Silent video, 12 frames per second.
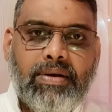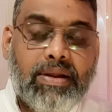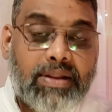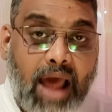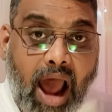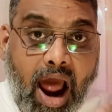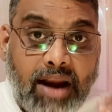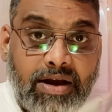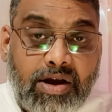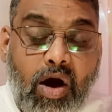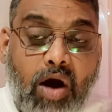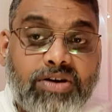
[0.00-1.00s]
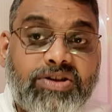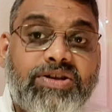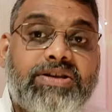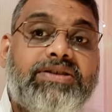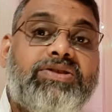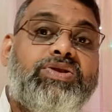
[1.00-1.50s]
The
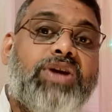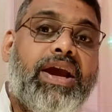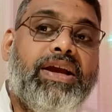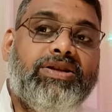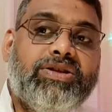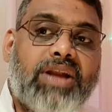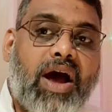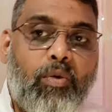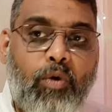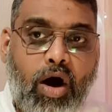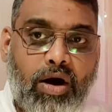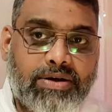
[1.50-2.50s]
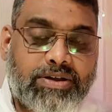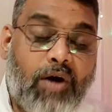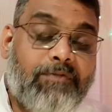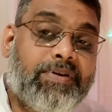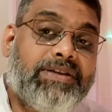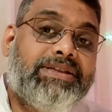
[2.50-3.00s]
unconscious change in our voice
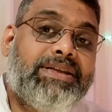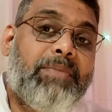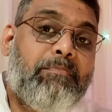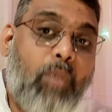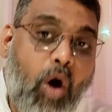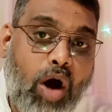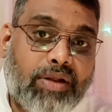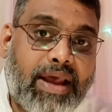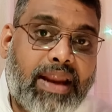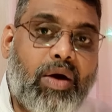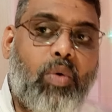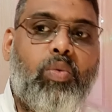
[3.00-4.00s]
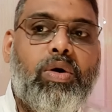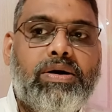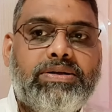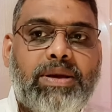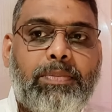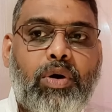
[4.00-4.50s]
often say more than our
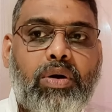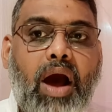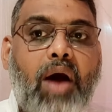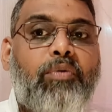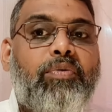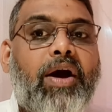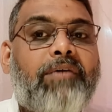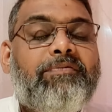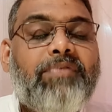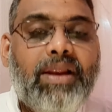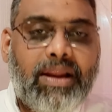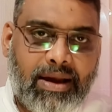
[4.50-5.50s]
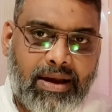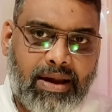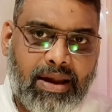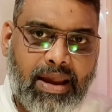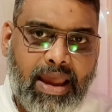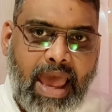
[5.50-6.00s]
words about how we are feeling.
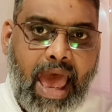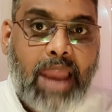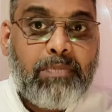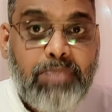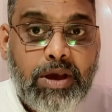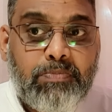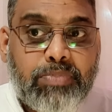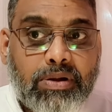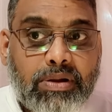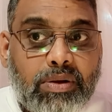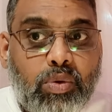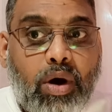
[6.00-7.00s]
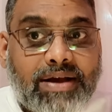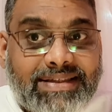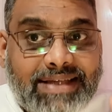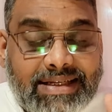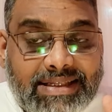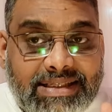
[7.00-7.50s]
And people who are
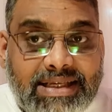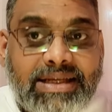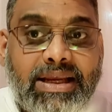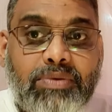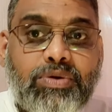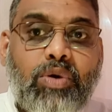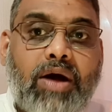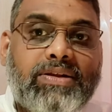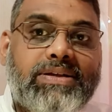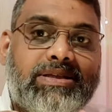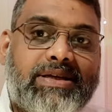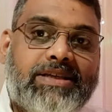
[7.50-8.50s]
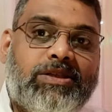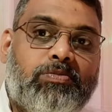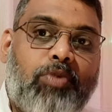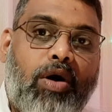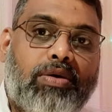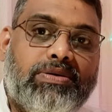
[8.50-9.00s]
sensitive to others
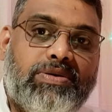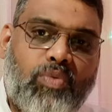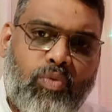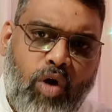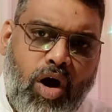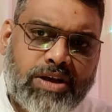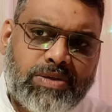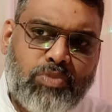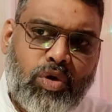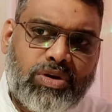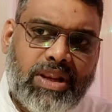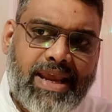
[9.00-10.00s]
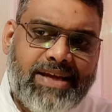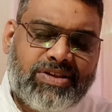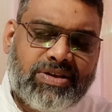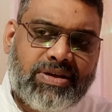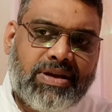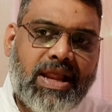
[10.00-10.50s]
respond to voice
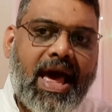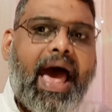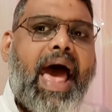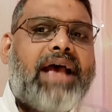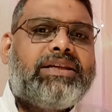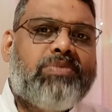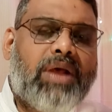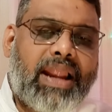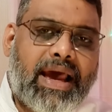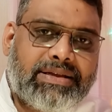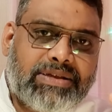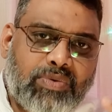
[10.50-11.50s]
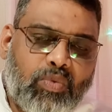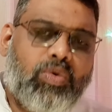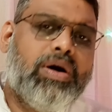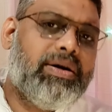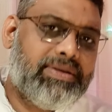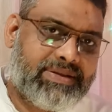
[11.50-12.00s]
modulation as well as to
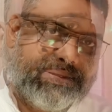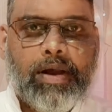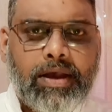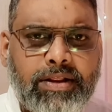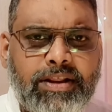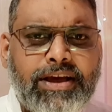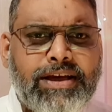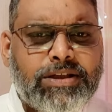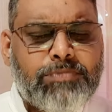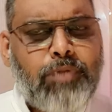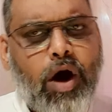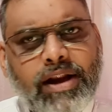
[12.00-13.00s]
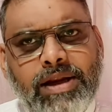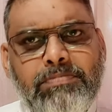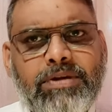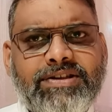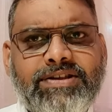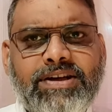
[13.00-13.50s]
words. These body
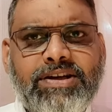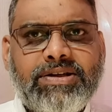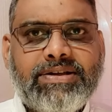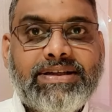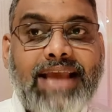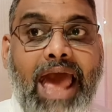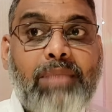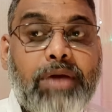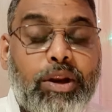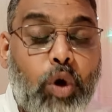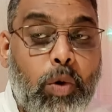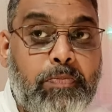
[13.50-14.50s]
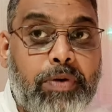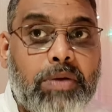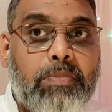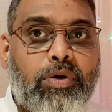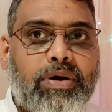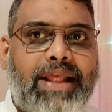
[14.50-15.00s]
messages can be an
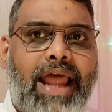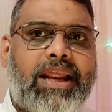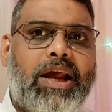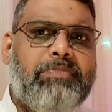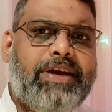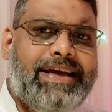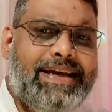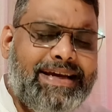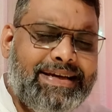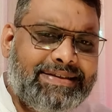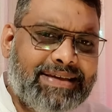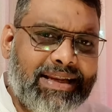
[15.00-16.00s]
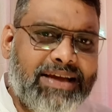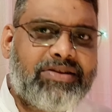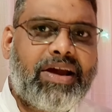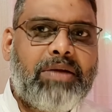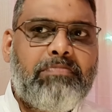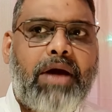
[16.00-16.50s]
open book that can be easily
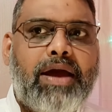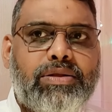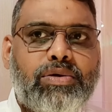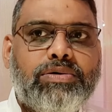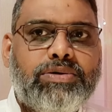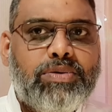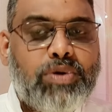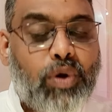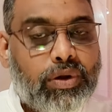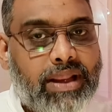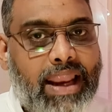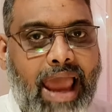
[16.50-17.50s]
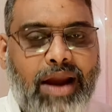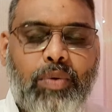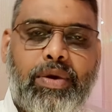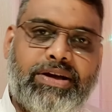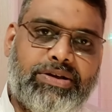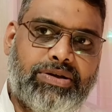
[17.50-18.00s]
read by those who know the
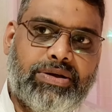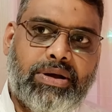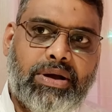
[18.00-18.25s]
language.